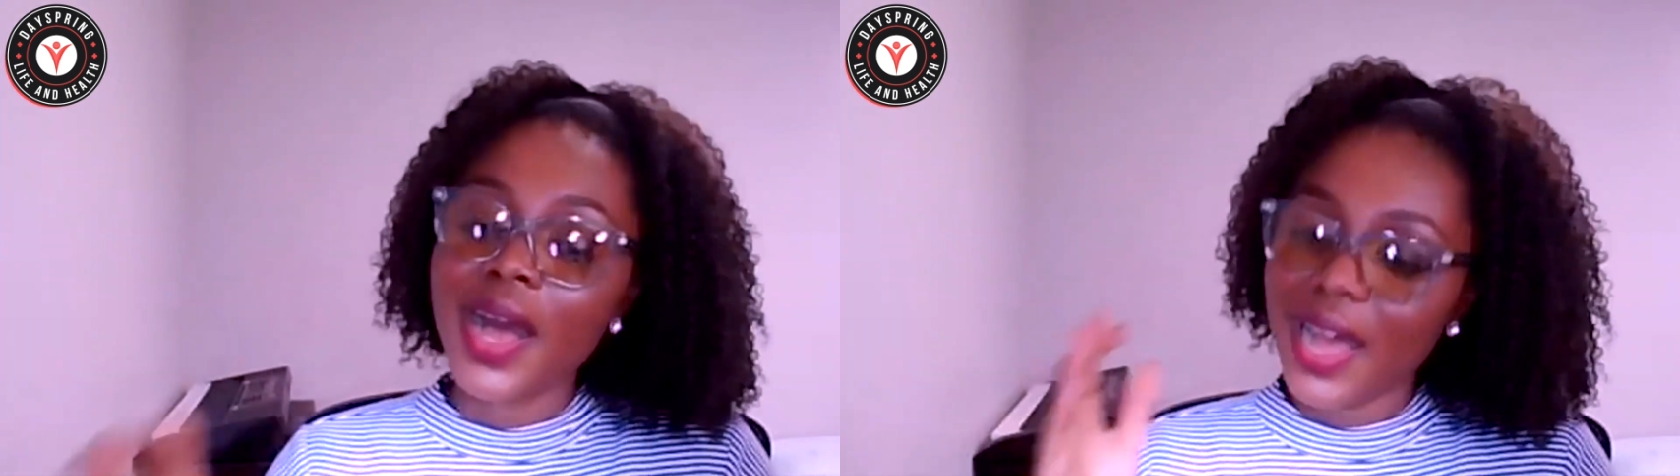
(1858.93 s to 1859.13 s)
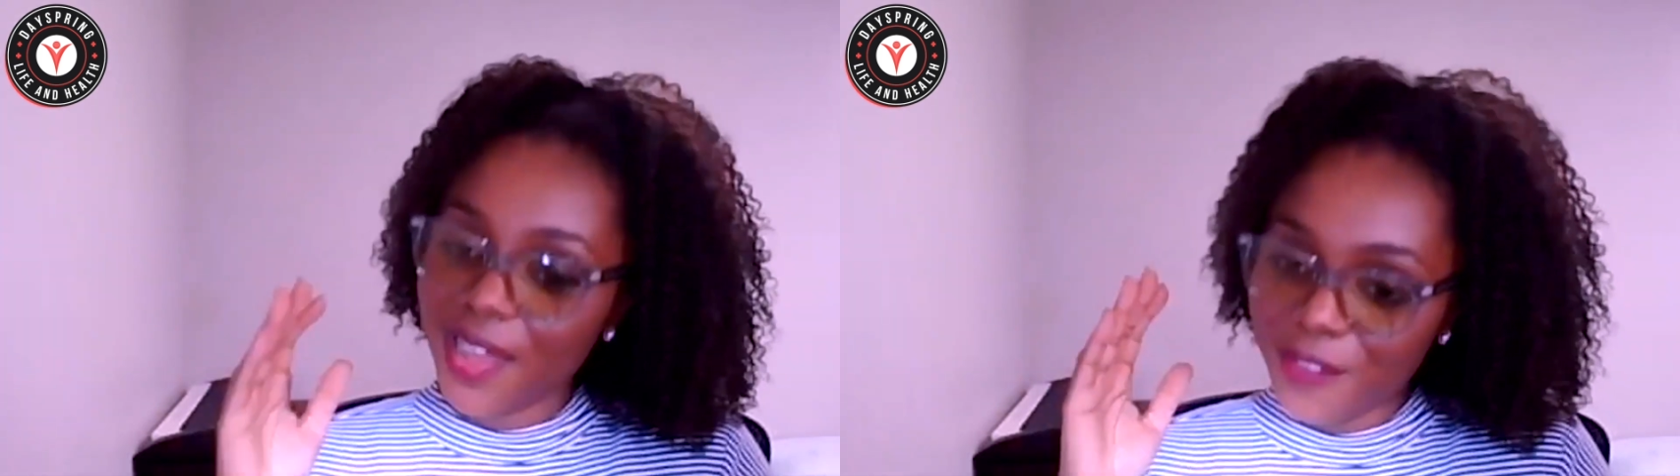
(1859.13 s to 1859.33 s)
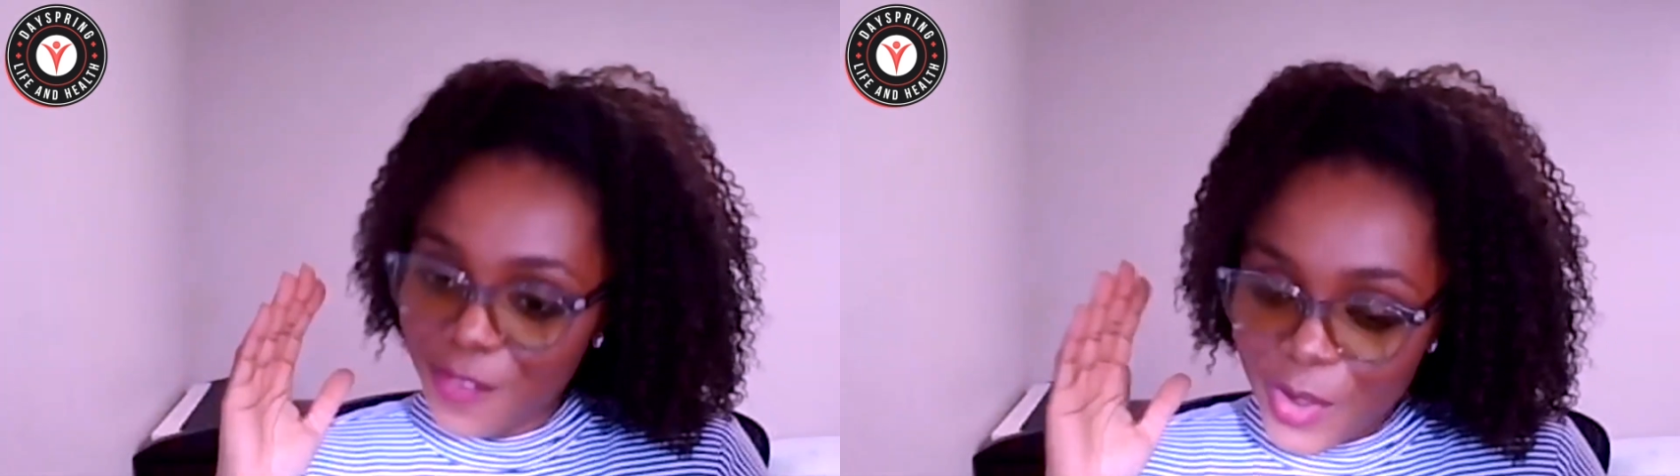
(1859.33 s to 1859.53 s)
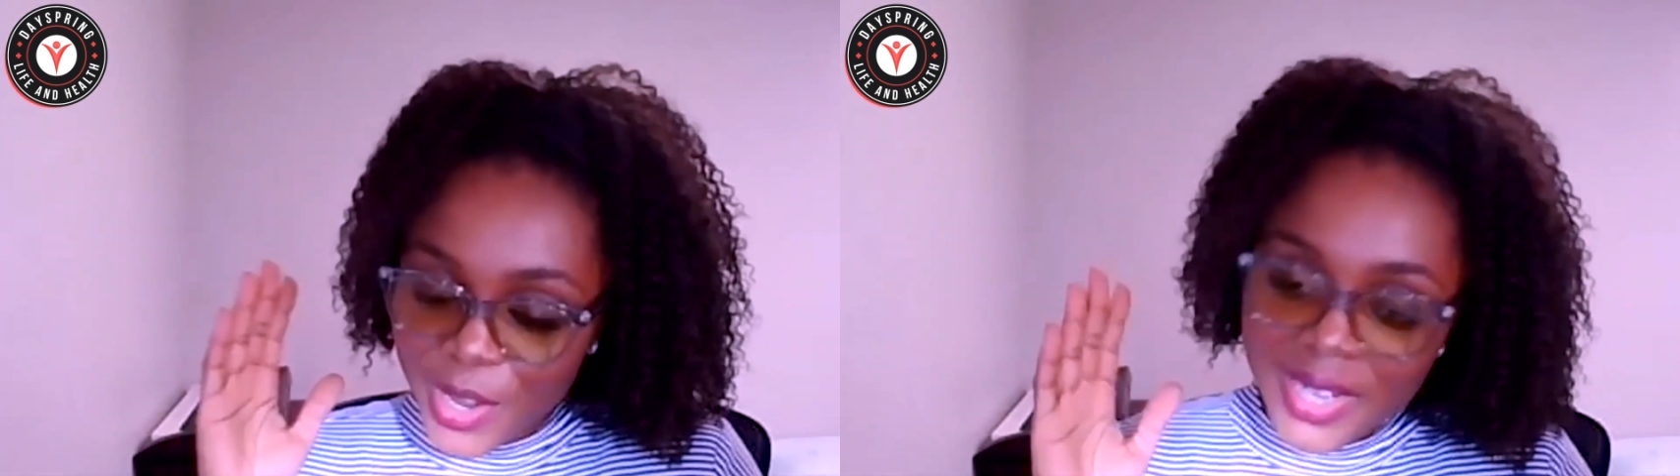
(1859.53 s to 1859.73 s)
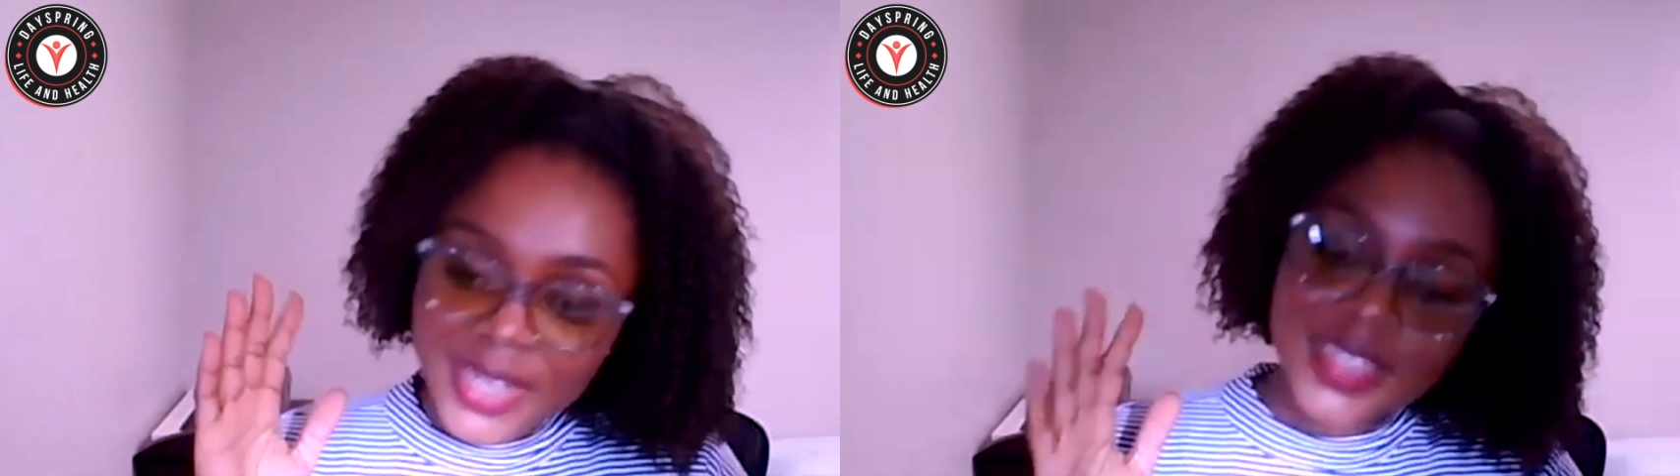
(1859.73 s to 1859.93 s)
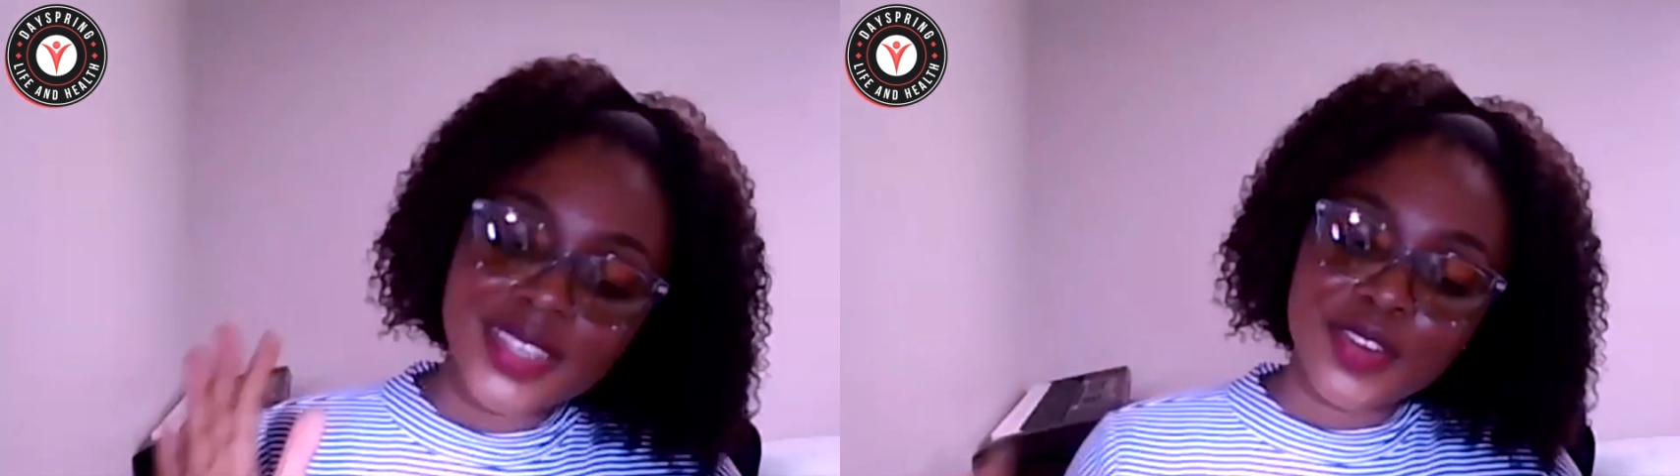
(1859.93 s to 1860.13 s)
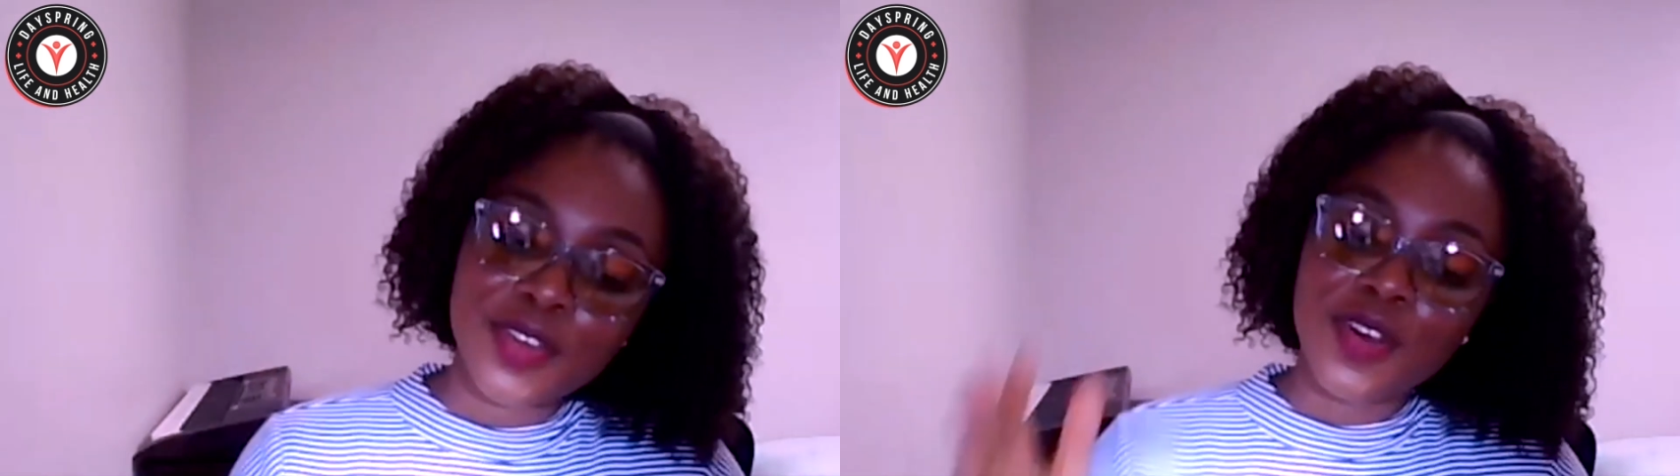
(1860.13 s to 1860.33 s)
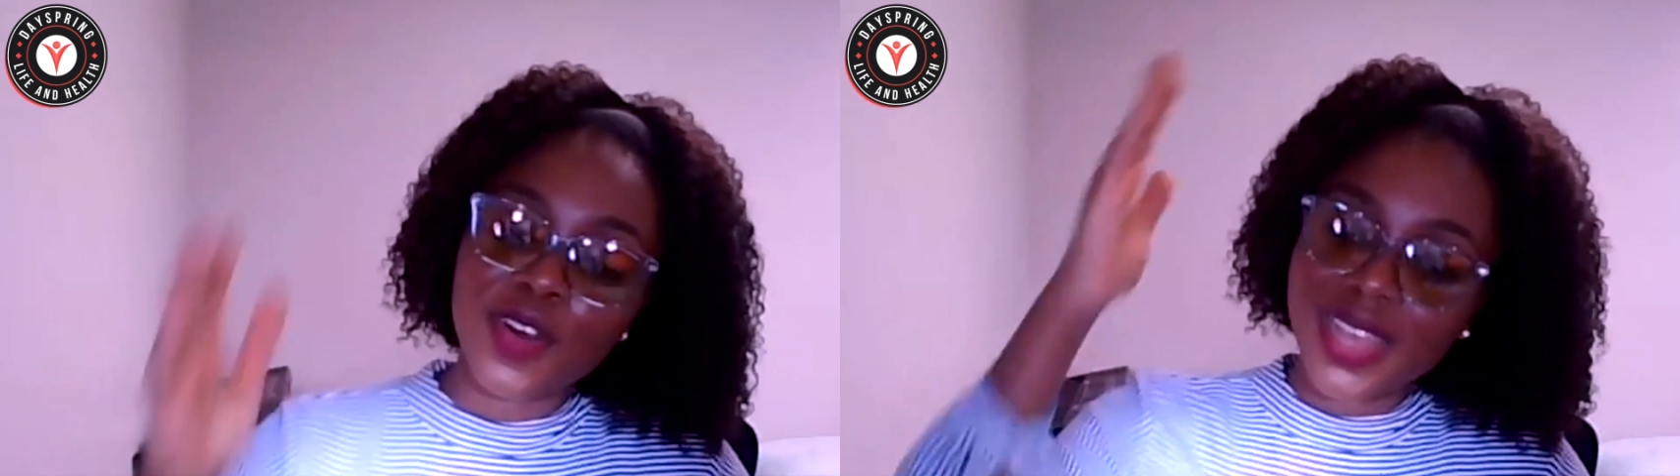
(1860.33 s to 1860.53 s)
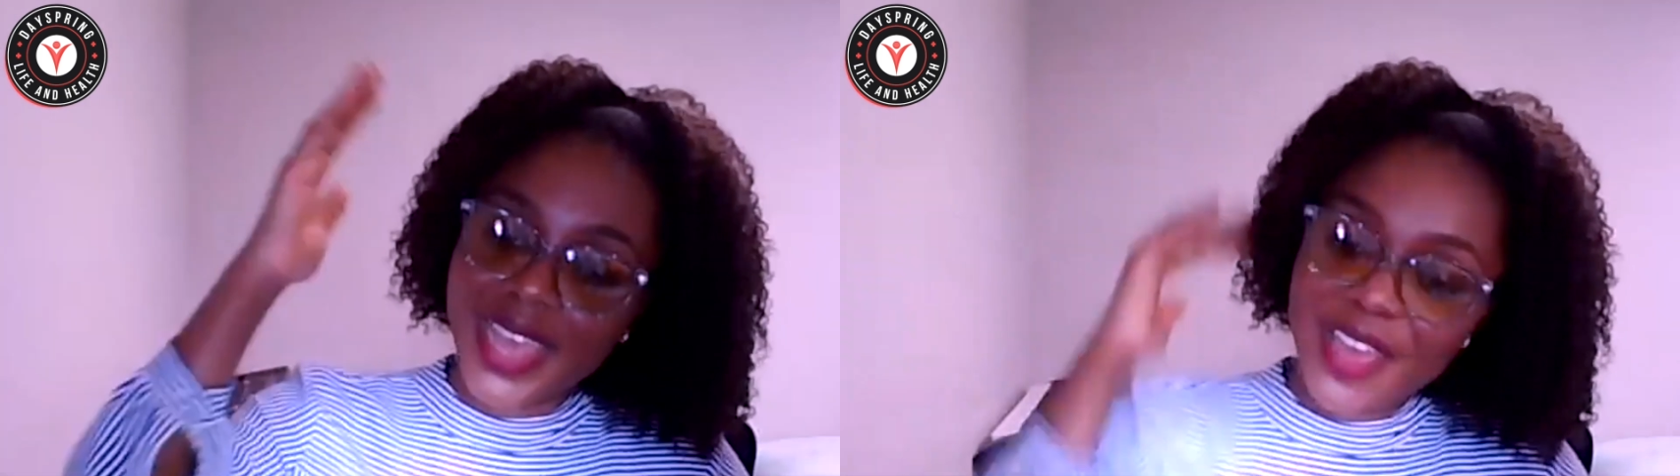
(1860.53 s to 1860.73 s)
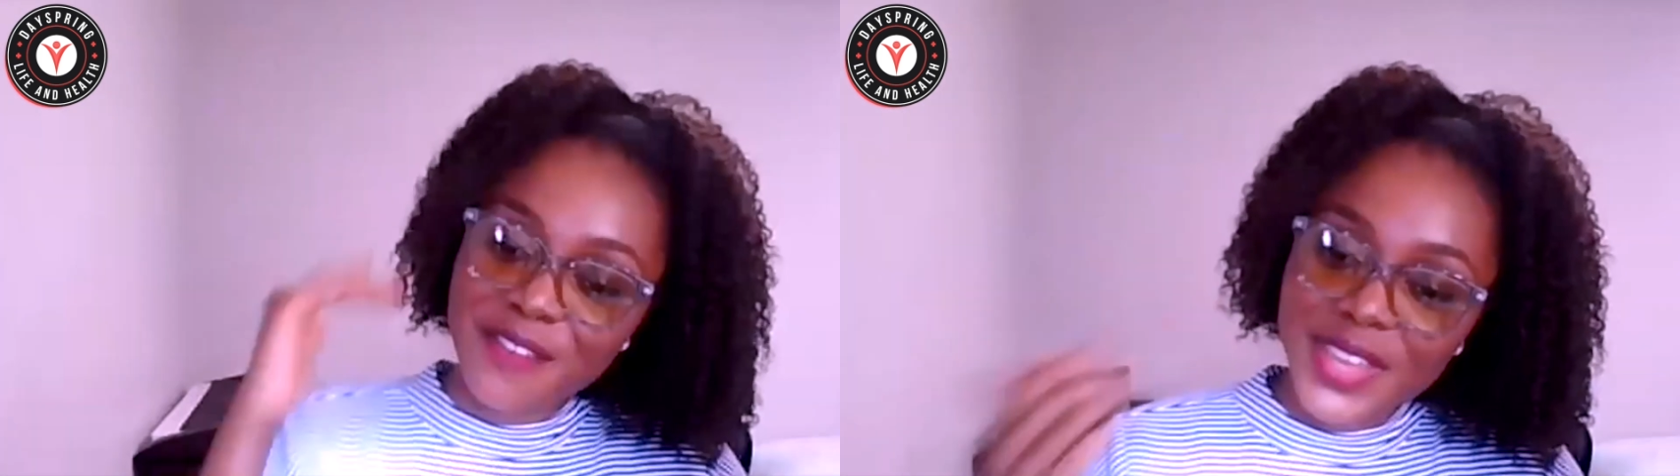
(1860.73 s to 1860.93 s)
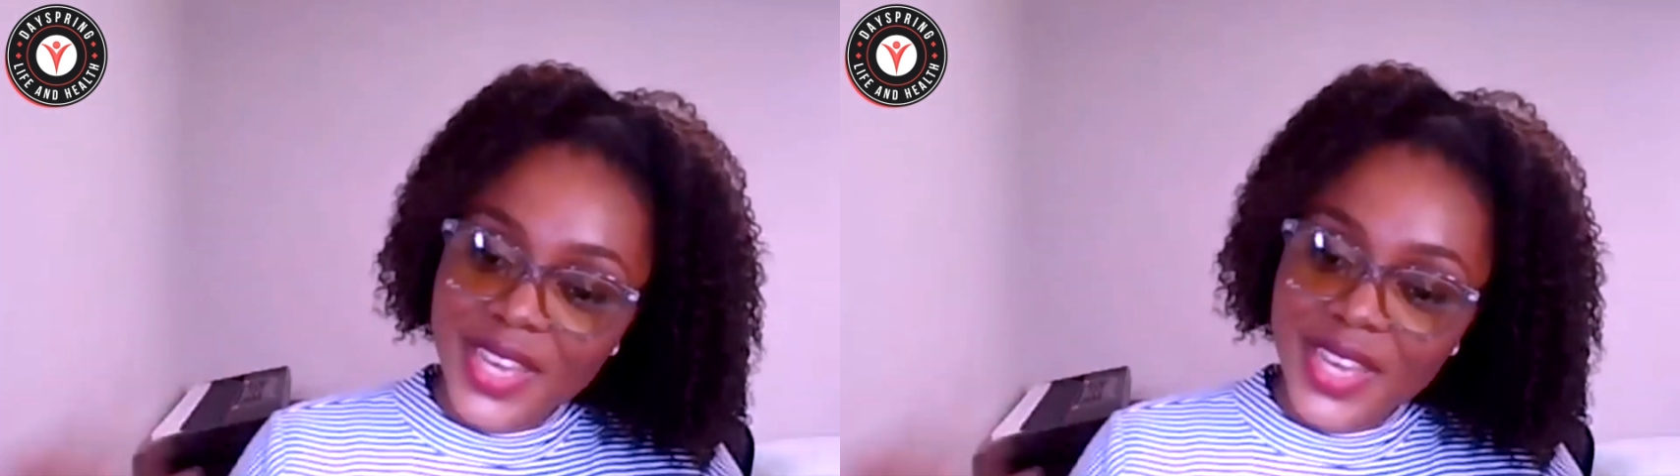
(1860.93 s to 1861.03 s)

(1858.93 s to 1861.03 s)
avoid, heavy